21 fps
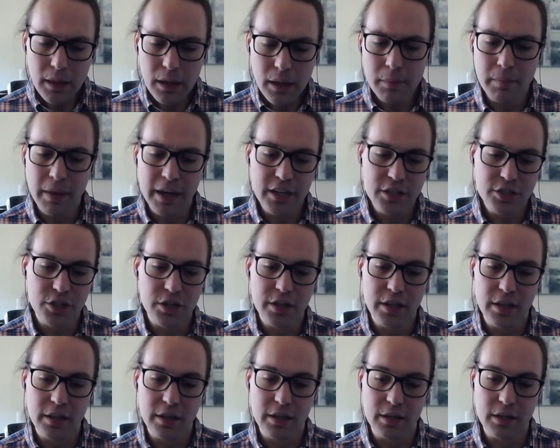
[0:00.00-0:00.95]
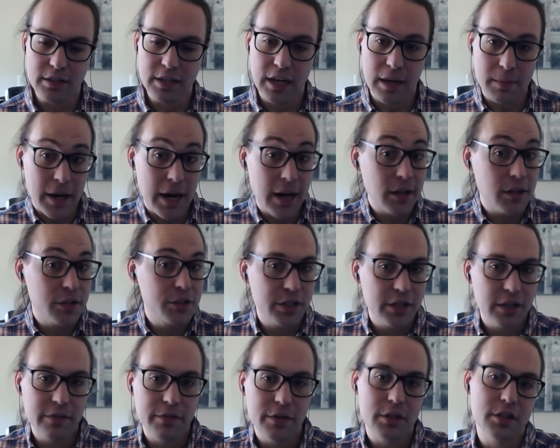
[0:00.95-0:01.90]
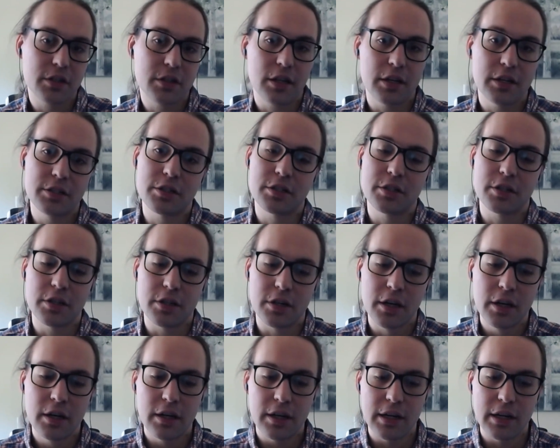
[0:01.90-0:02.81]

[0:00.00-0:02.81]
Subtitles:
make sure that the topology of your cluster